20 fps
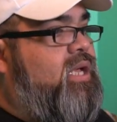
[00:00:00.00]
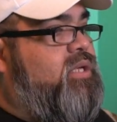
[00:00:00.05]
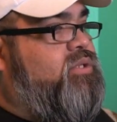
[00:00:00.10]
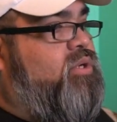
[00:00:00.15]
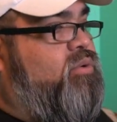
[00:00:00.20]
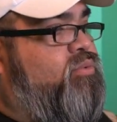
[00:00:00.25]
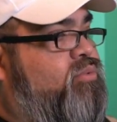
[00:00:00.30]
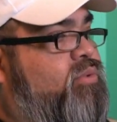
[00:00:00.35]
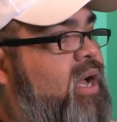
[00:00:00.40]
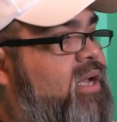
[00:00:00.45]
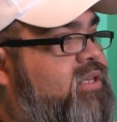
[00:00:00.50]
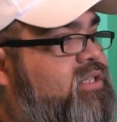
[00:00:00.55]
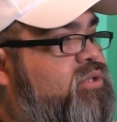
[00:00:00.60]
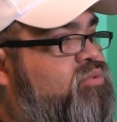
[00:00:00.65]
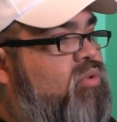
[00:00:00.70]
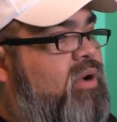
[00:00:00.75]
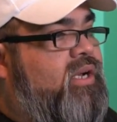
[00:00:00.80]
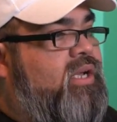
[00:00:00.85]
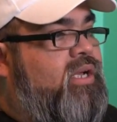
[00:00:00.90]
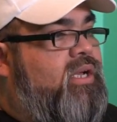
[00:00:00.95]
So I
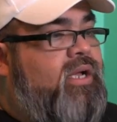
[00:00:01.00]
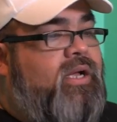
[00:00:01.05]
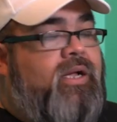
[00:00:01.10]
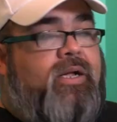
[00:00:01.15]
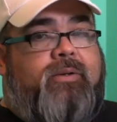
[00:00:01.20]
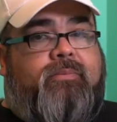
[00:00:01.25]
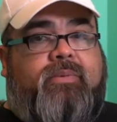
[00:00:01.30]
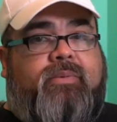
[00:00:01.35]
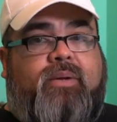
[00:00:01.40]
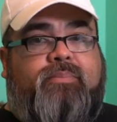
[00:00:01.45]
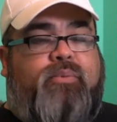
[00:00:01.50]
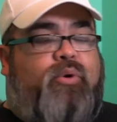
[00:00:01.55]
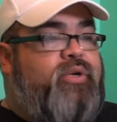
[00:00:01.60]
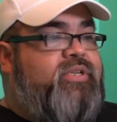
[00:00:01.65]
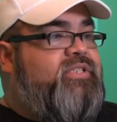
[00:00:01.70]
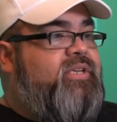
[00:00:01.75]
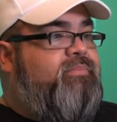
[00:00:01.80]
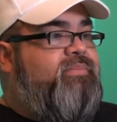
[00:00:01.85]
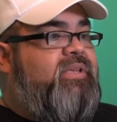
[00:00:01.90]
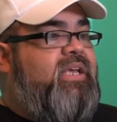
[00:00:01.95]
just want to
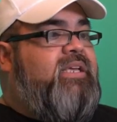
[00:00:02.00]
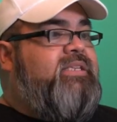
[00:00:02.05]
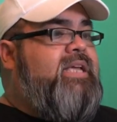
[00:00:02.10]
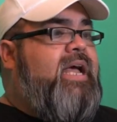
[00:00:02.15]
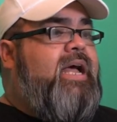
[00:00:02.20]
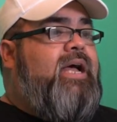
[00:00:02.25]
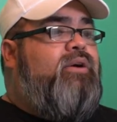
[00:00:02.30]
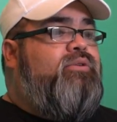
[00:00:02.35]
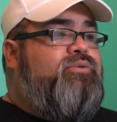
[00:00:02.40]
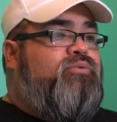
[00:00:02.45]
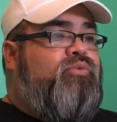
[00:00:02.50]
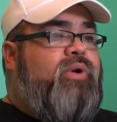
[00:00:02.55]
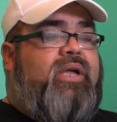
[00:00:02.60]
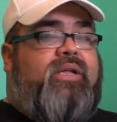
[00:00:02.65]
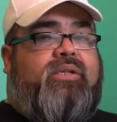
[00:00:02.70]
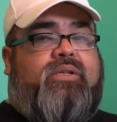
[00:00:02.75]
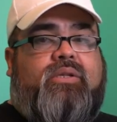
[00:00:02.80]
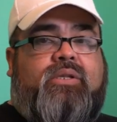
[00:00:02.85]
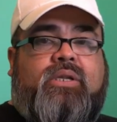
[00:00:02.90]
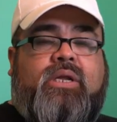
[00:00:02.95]
point some things out
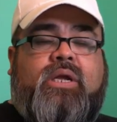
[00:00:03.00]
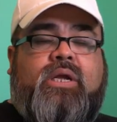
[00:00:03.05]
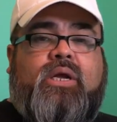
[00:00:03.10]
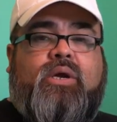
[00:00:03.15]
when